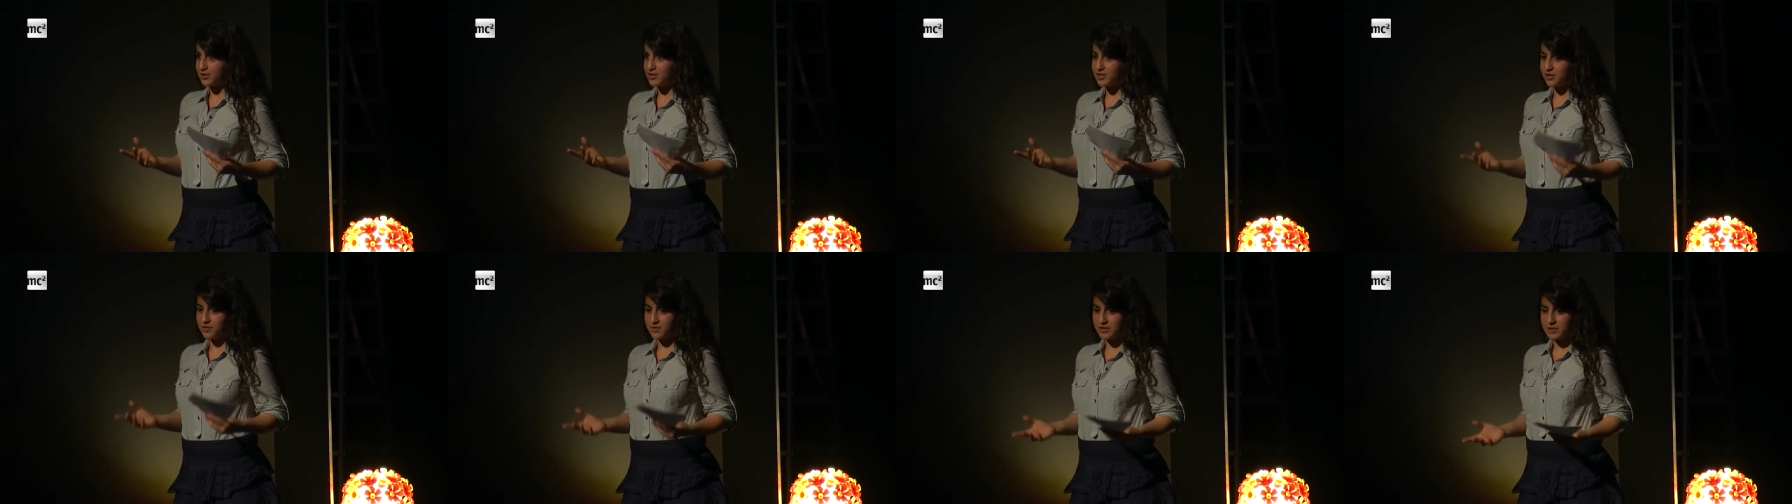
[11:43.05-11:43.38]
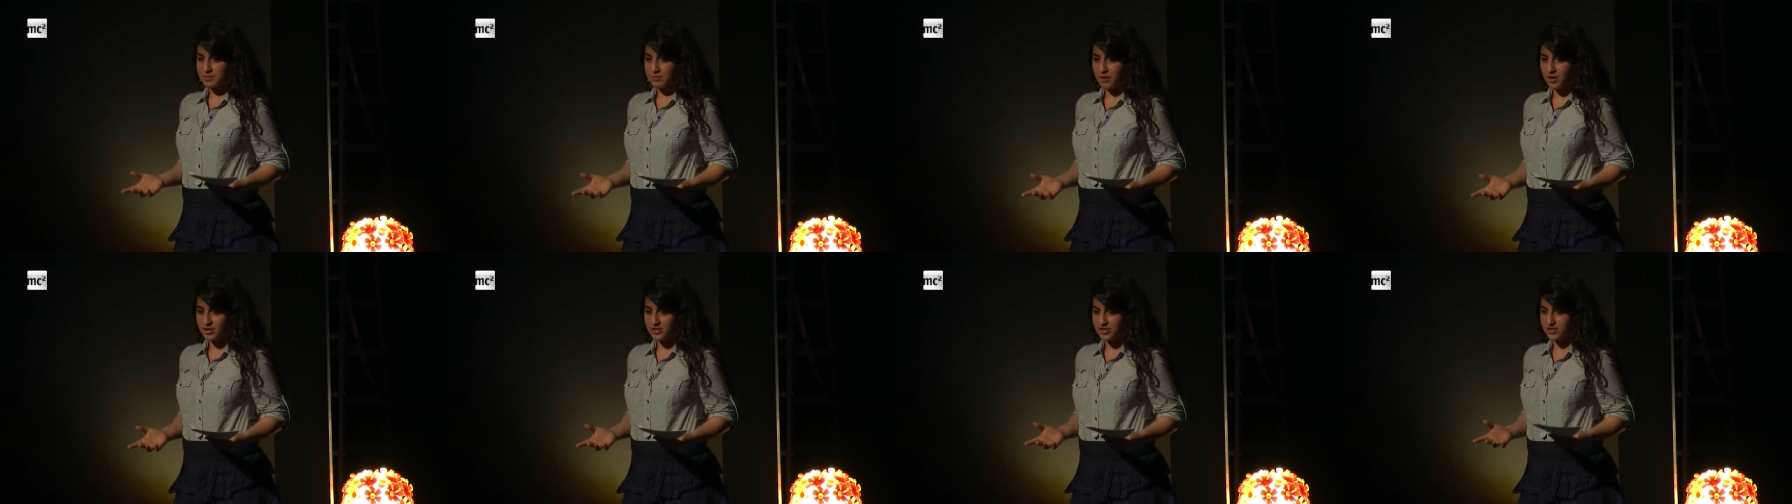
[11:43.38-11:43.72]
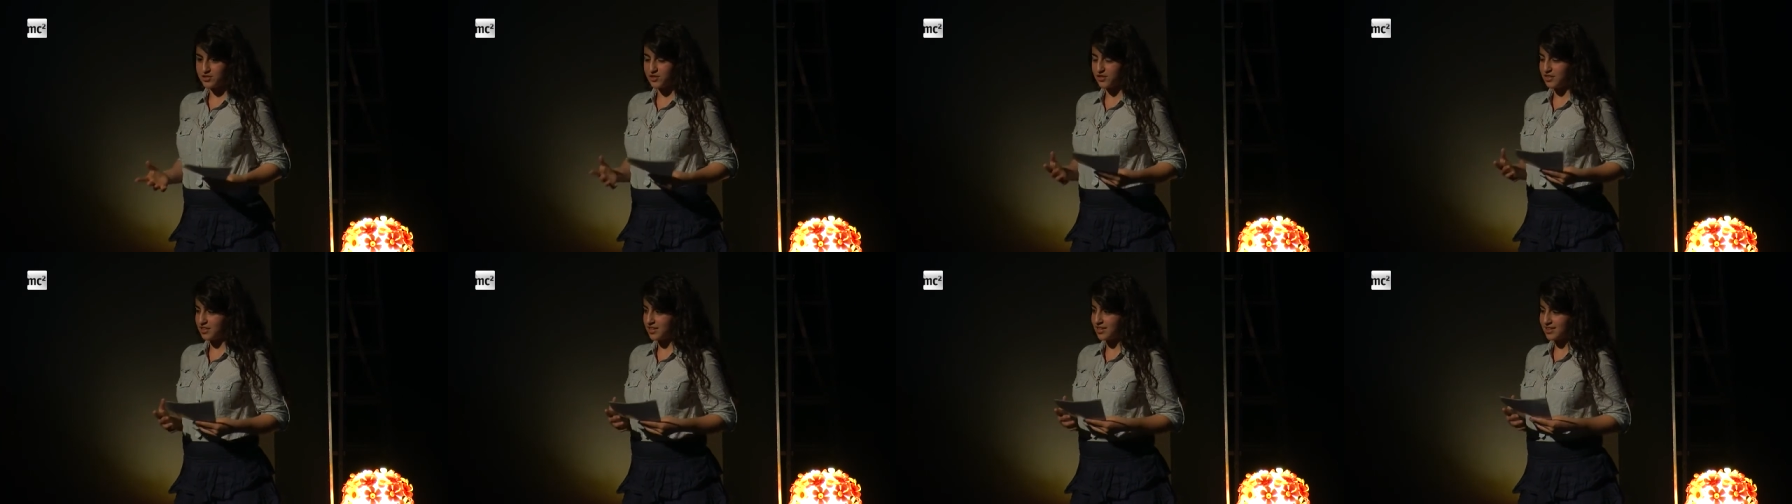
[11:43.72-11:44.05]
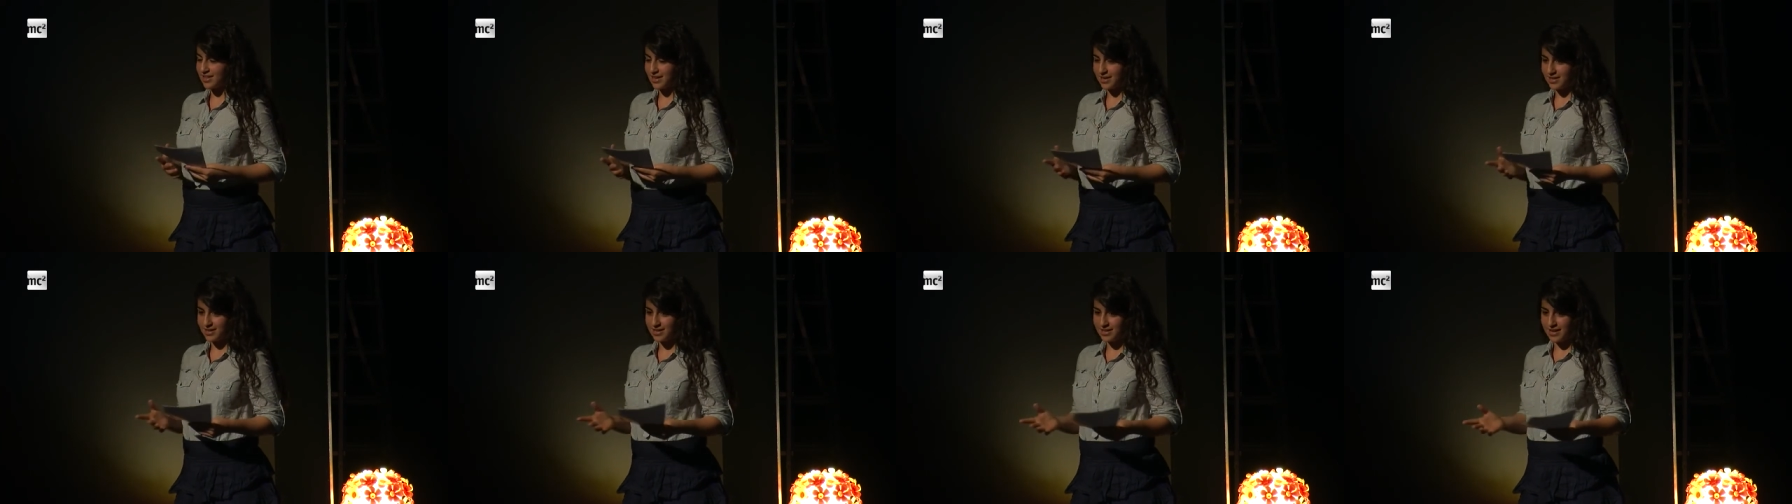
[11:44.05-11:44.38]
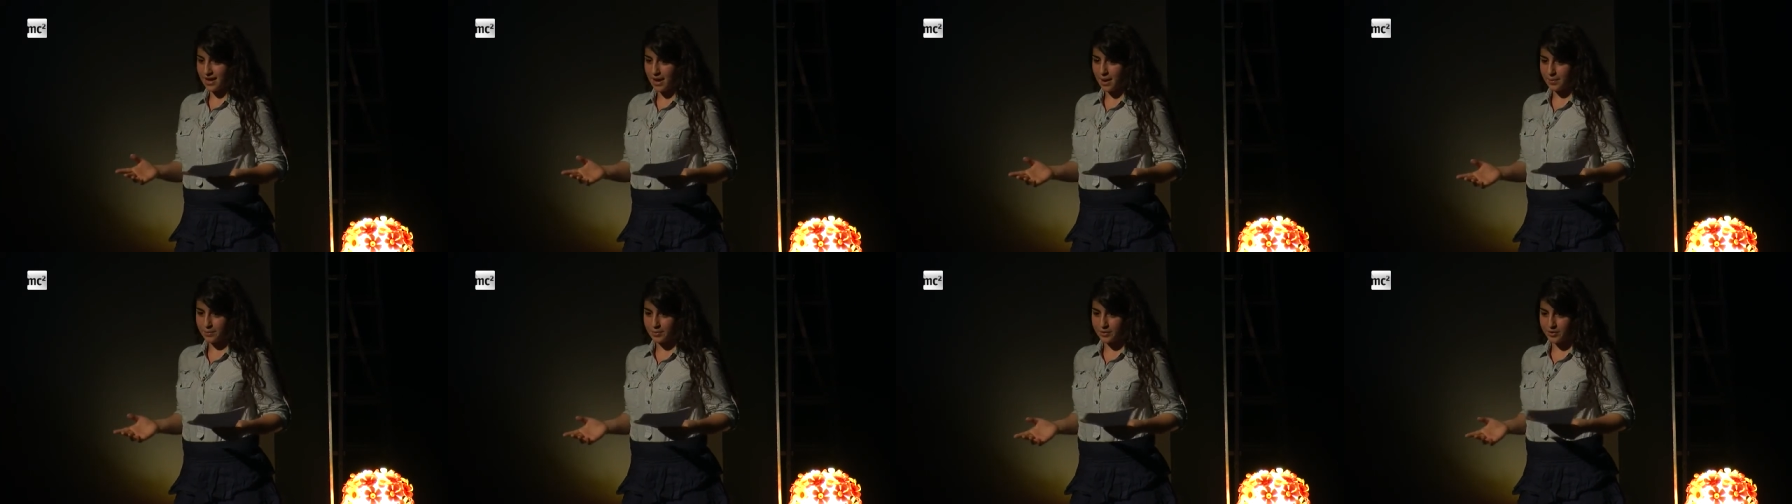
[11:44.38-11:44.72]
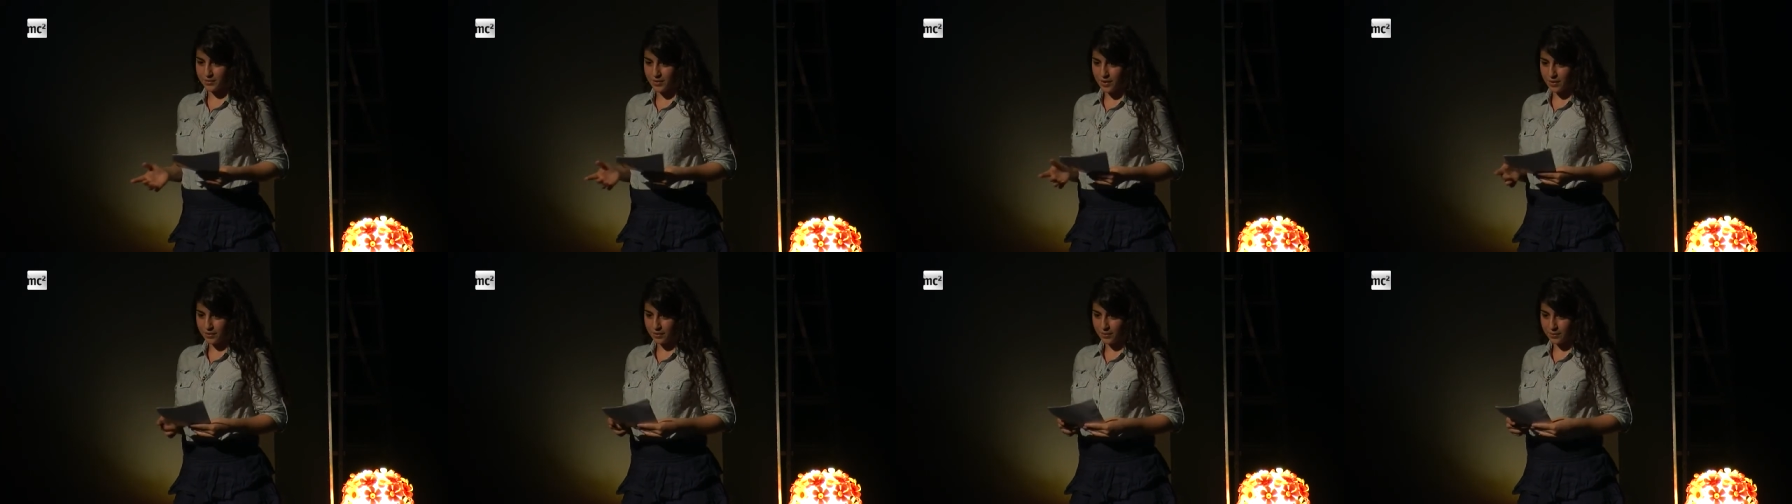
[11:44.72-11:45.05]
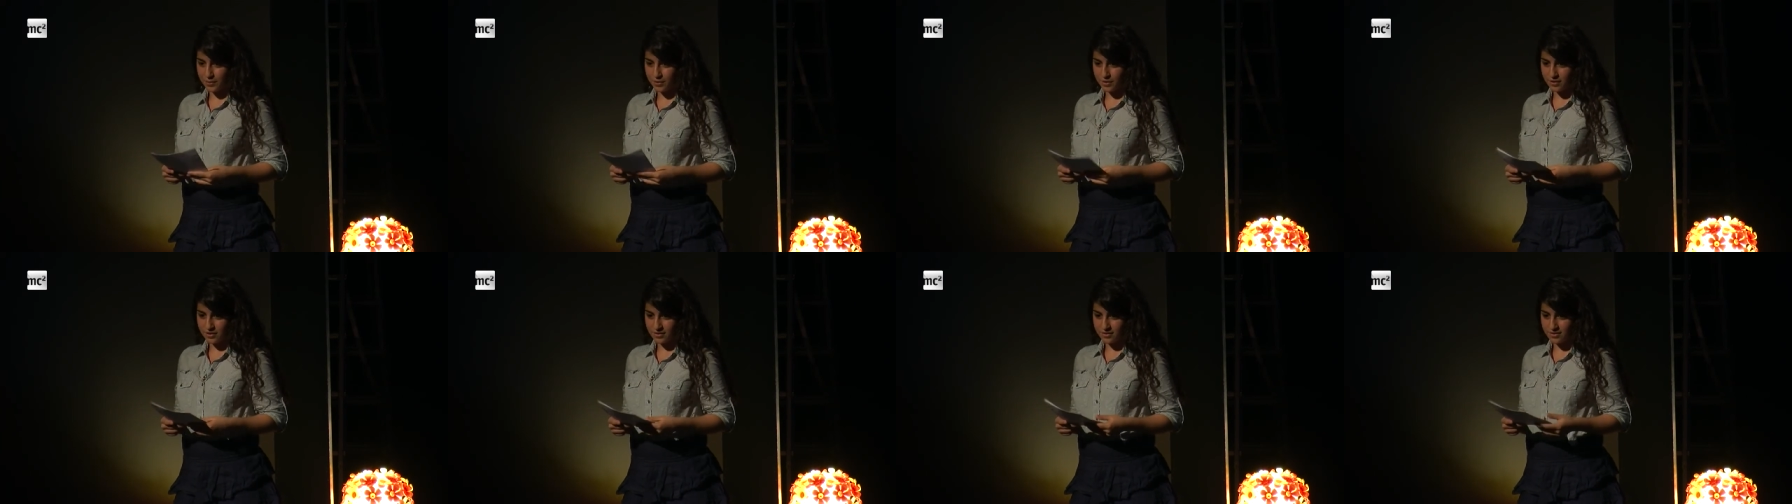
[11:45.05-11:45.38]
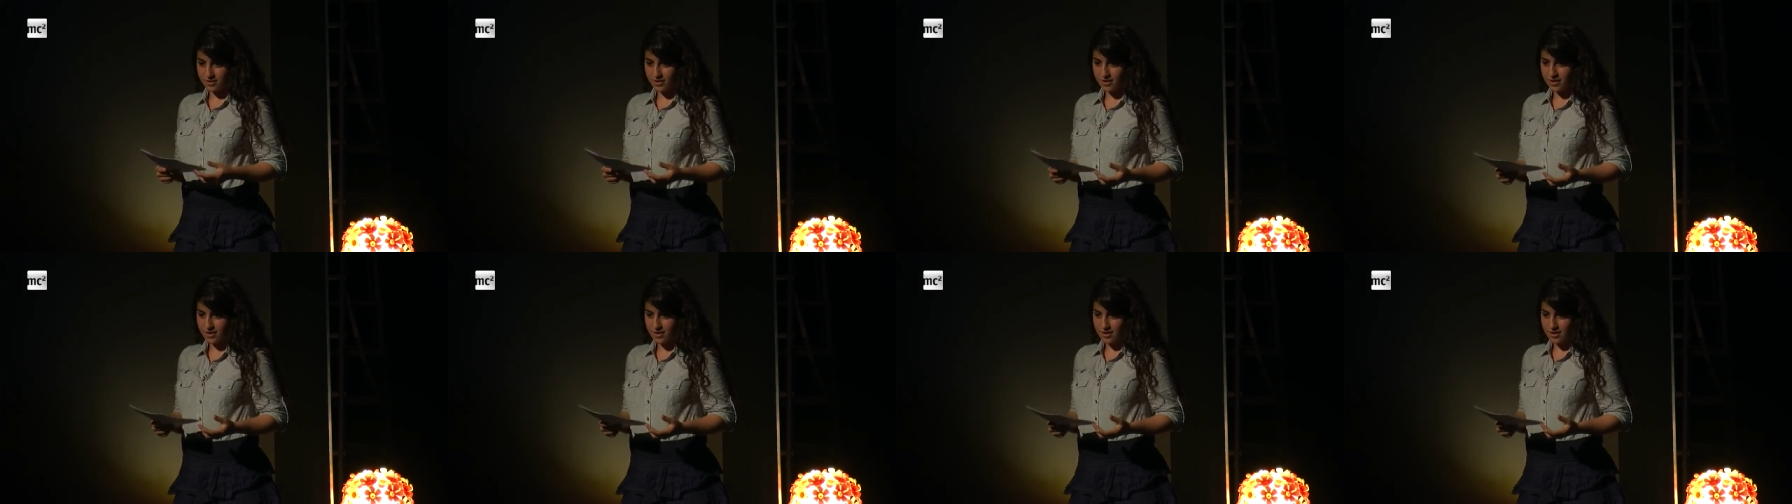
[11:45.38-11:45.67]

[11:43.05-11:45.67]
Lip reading: service projects or things that can happen around the world